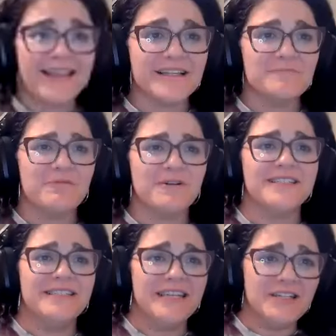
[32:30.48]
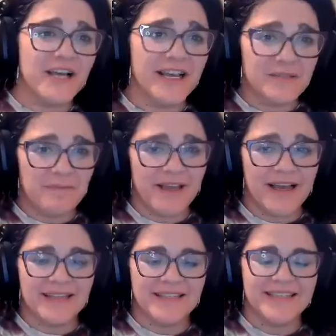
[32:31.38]
think it's prestigious
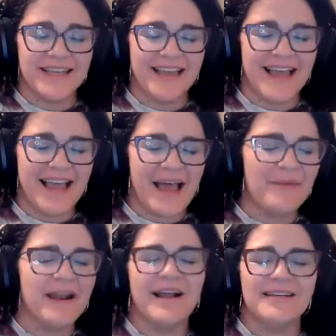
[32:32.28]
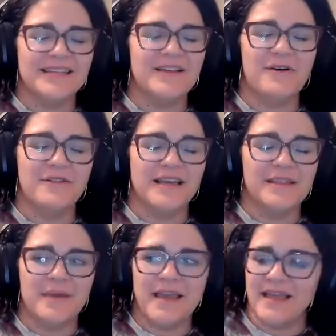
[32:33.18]
because, I mean, I did the whole thing in
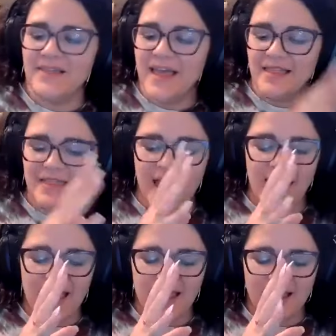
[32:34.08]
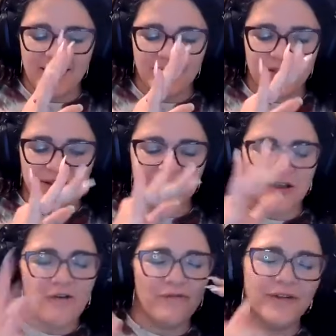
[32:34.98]
the beginning. Like the
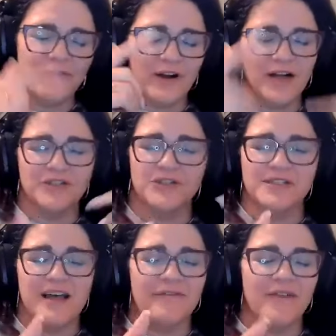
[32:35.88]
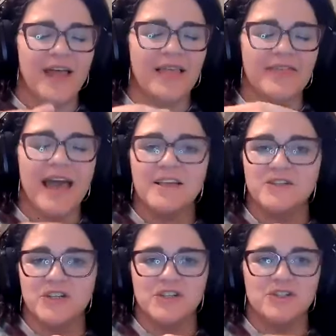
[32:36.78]
self-referential stuff, like that
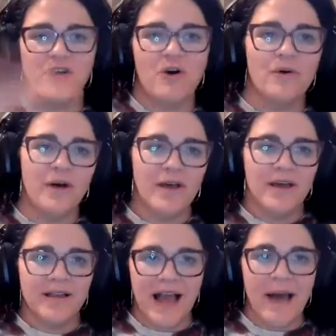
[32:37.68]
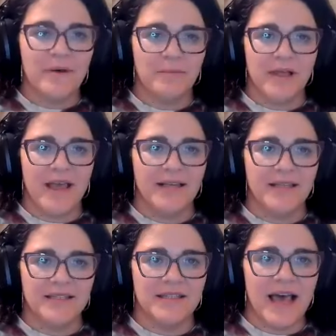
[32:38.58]
is just so
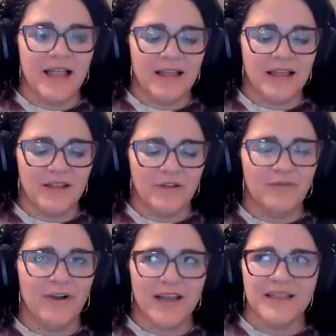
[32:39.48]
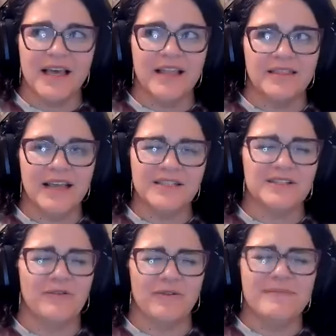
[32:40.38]
commonplace that you forget that that's
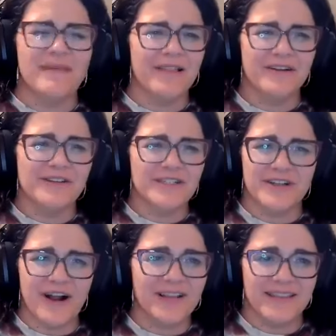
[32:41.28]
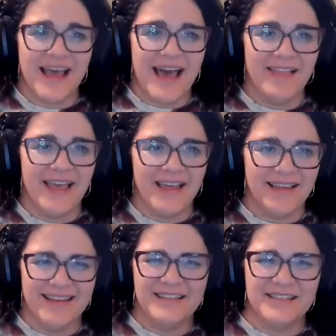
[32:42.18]
Scream that literally started that. Like
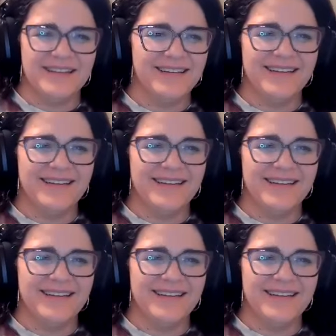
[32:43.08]
it's,